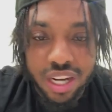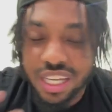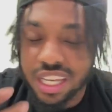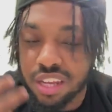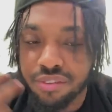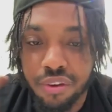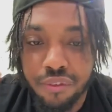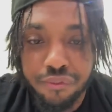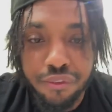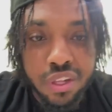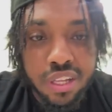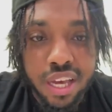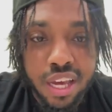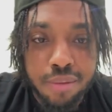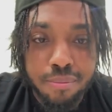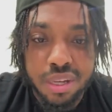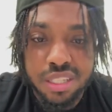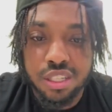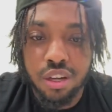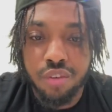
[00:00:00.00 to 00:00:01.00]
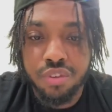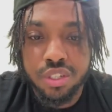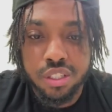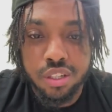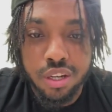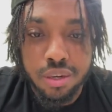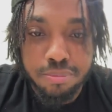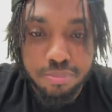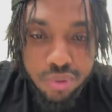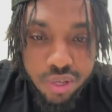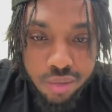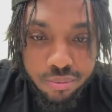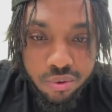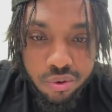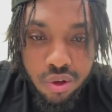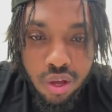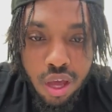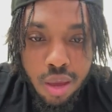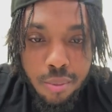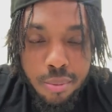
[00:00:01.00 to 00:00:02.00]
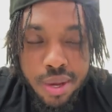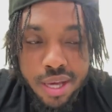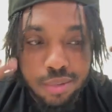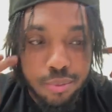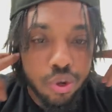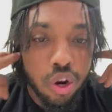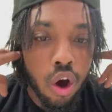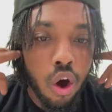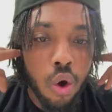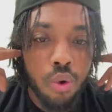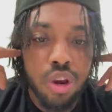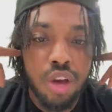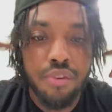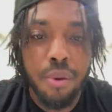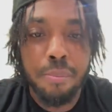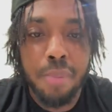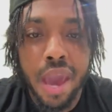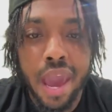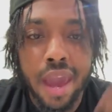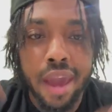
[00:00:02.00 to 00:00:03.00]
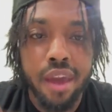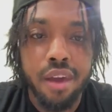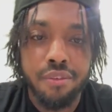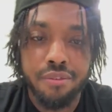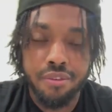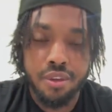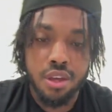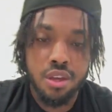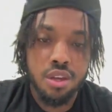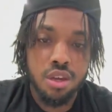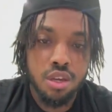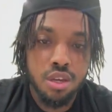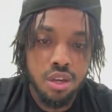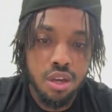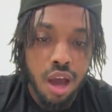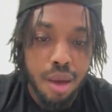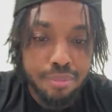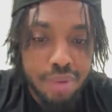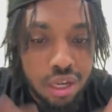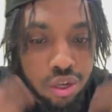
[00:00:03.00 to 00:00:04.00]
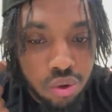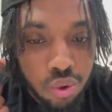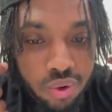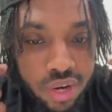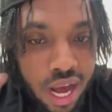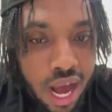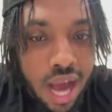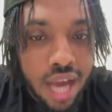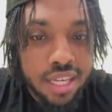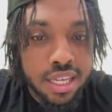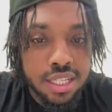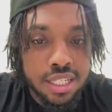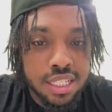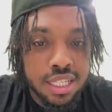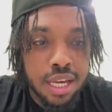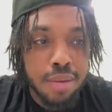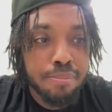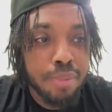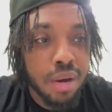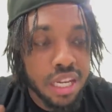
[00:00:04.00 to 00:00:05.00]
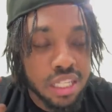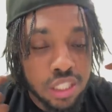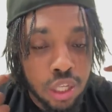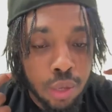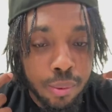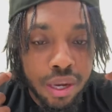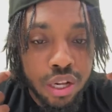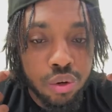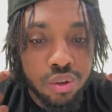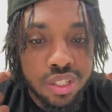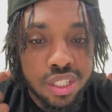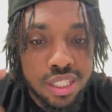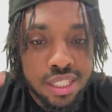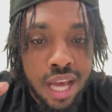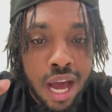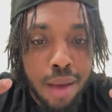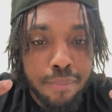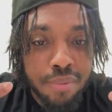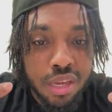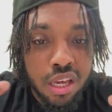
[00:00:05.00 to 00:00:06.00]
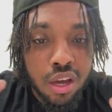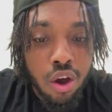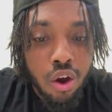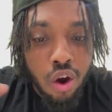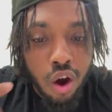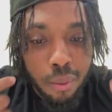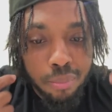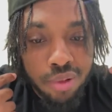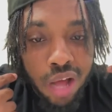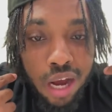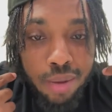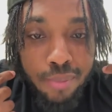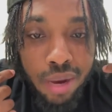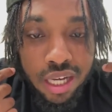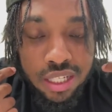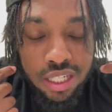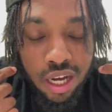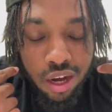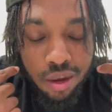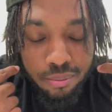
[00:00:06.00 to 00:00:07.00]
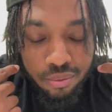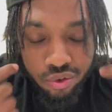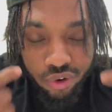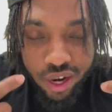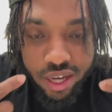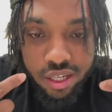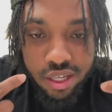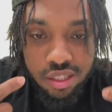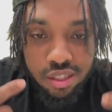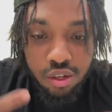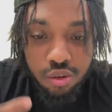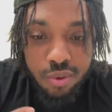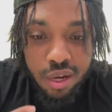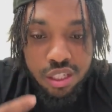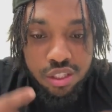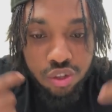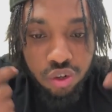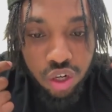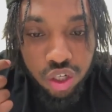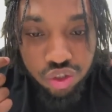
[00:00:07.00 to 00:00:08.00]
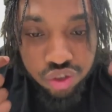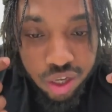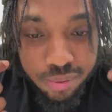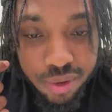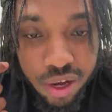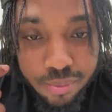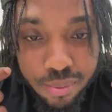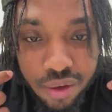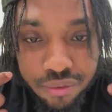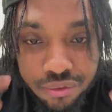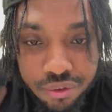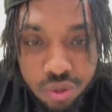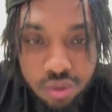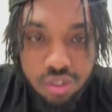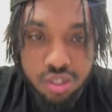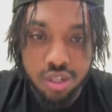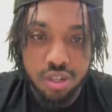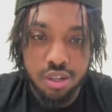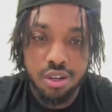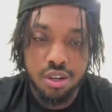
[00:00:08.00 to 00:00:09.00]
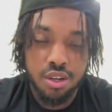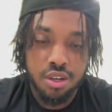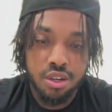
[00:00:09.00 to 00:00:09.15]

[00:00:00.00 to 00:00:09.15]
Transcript: I can't even affiliate myself with certain people because I'm on a whole nother path. I'm not on no cocky shit, but it's nobody gonna stop me or block my um, greatness. Nobody's gonna trip me out my future.